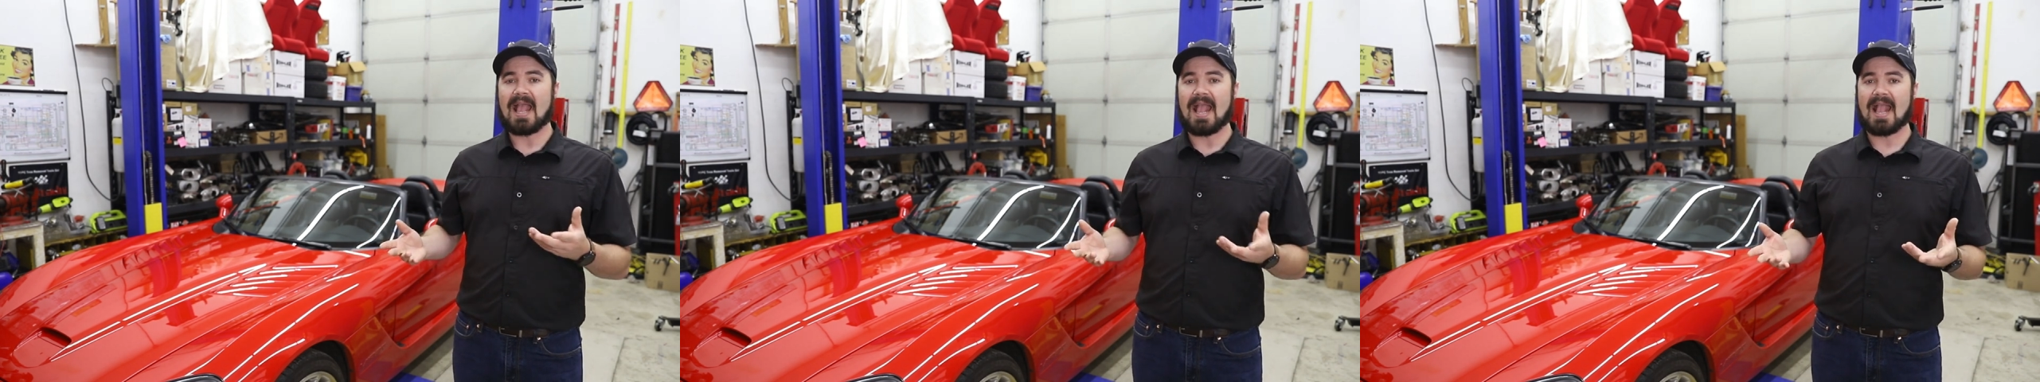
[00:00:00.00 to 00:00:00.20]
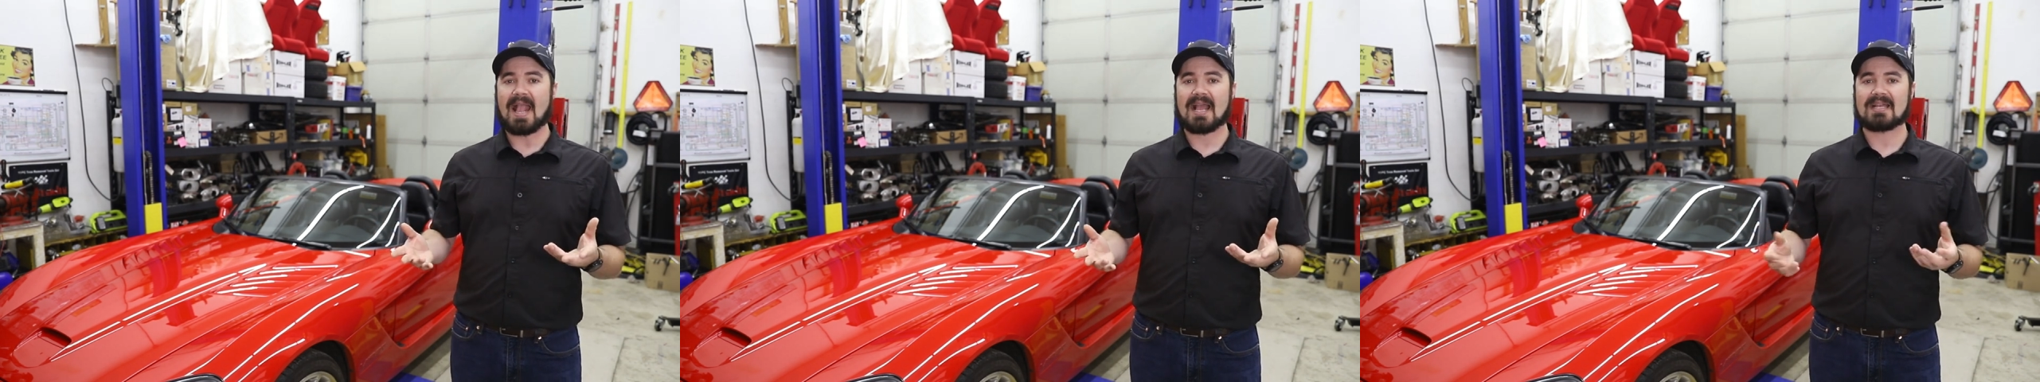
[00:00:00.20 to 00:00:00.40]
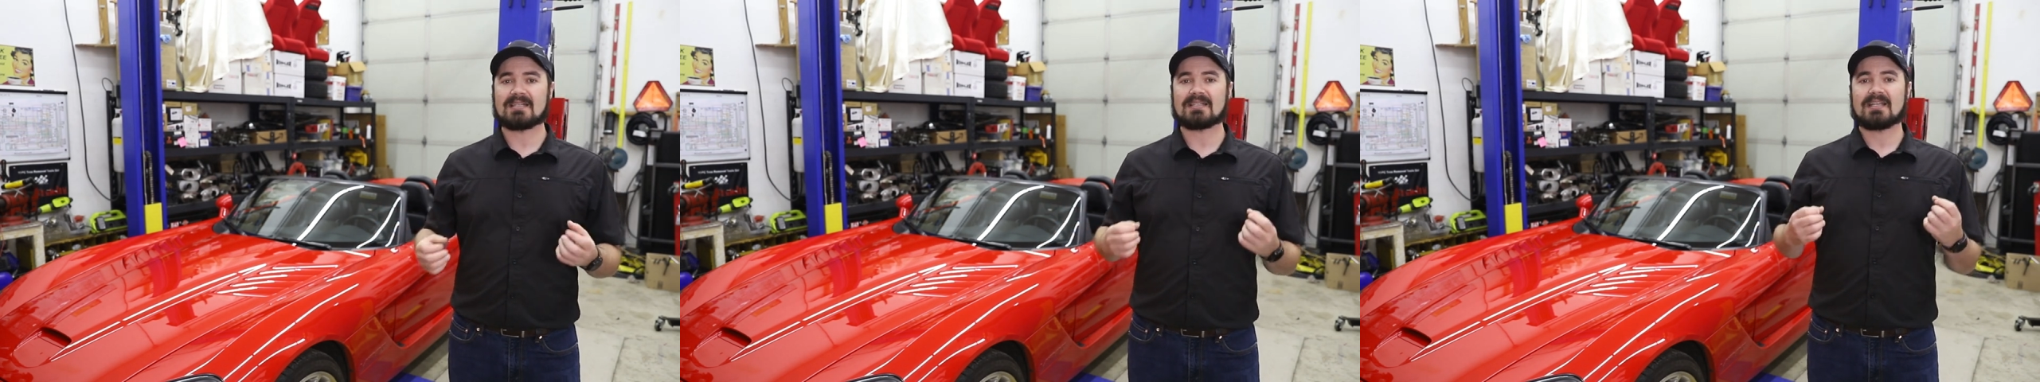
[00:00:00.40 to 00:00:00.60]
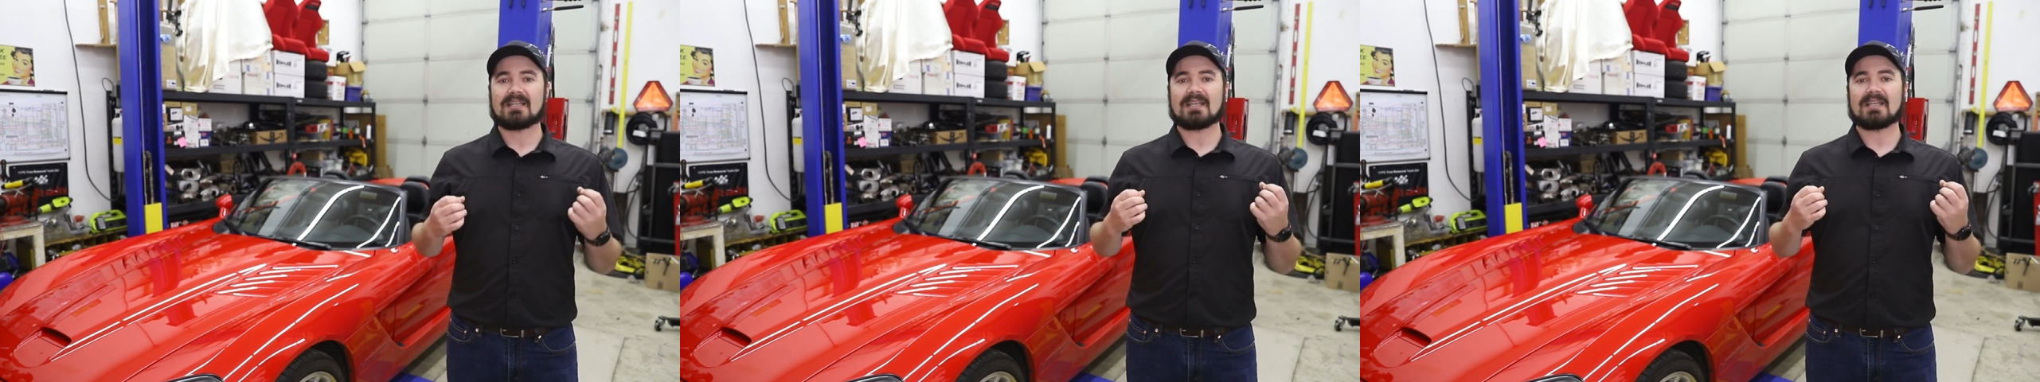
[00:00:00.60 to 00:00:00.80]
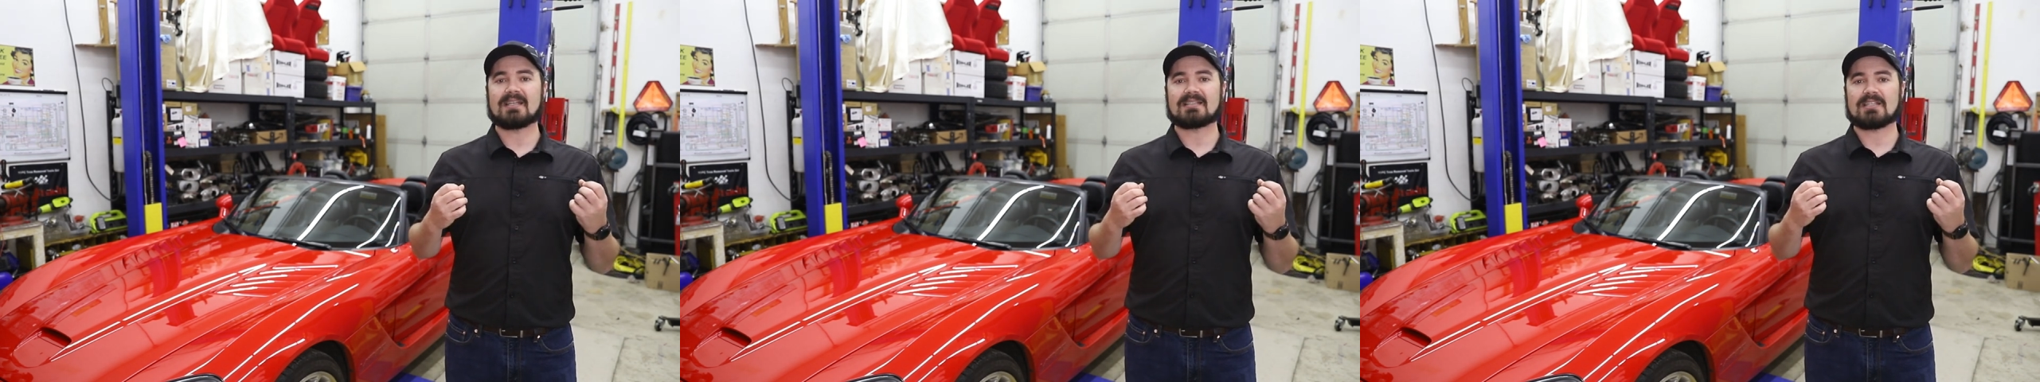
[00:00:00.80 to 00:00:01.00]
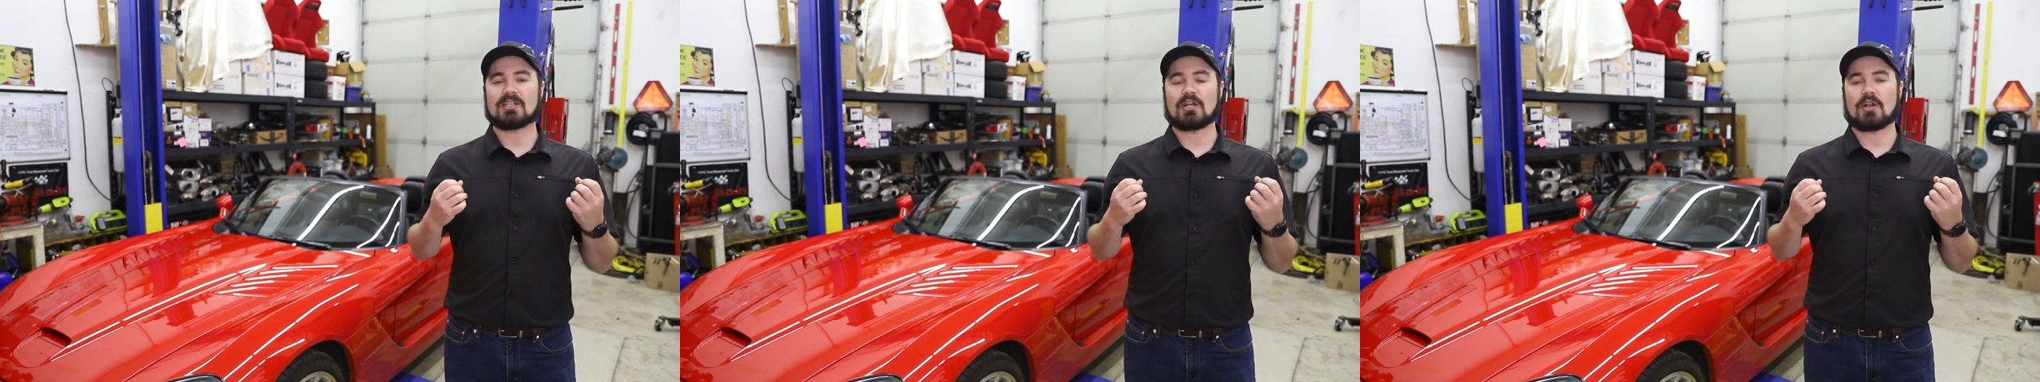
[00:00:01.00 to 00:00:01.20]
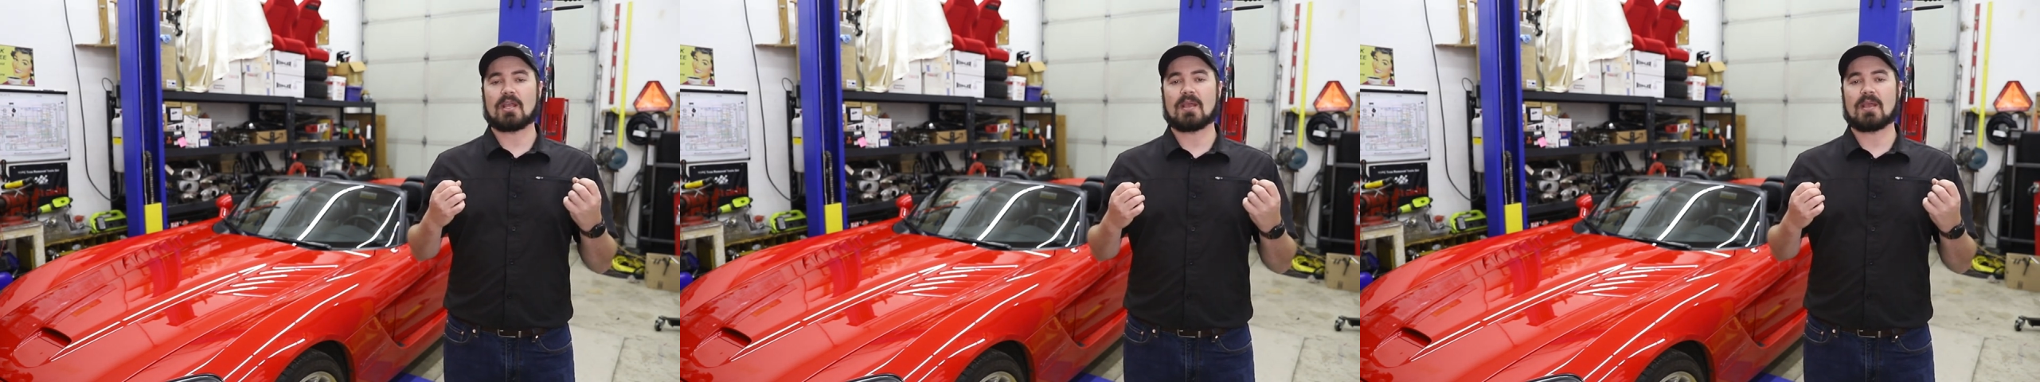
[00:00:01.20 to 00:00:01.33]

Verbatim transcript: and is in